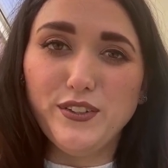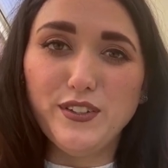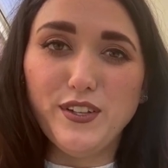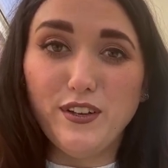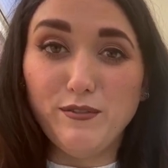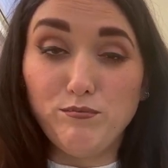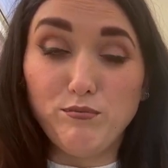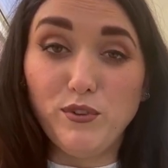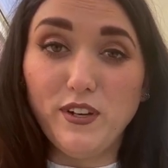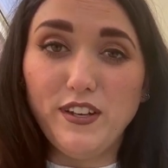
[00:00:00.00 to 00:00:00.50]

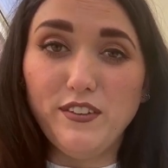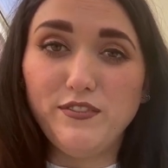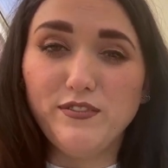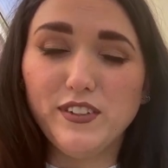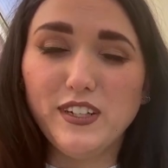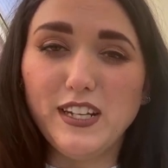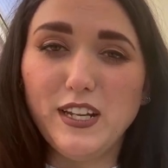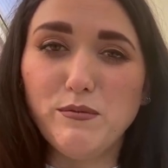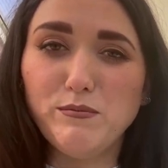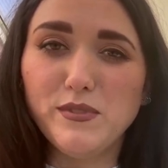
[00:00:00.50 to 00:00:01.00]
a
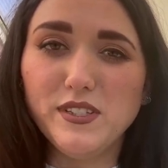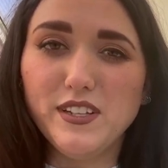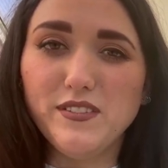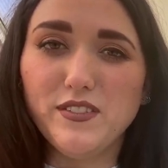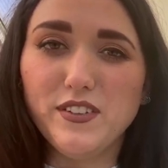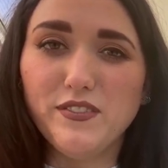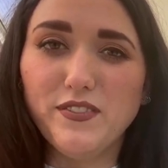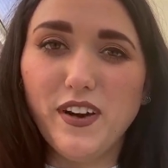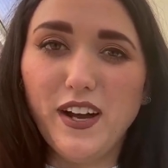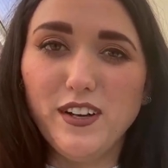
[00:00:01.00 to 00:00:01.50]
brief glimpse of
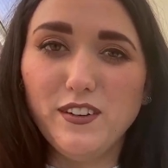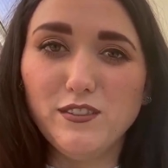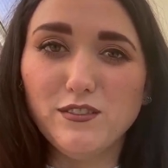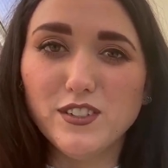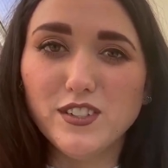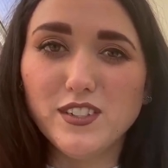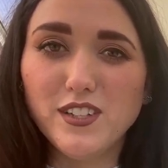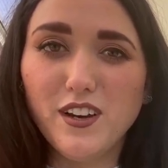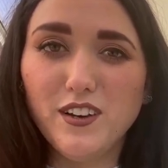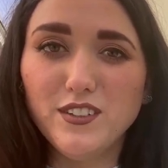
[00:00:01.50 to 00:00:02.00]
the final
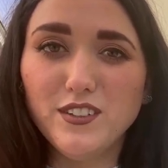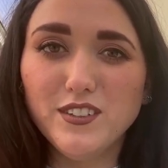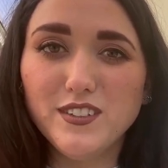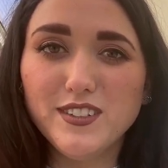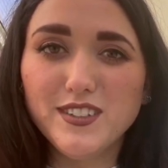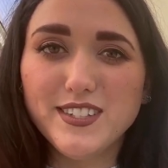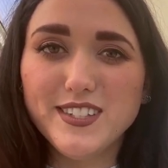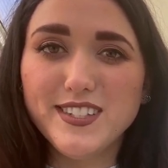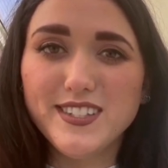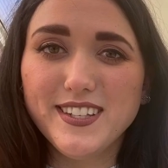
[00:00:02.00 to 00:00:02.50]

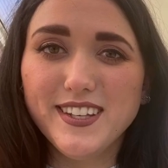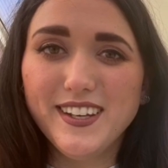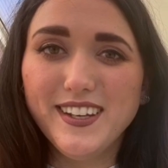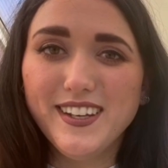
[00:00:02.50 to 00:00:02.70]
results.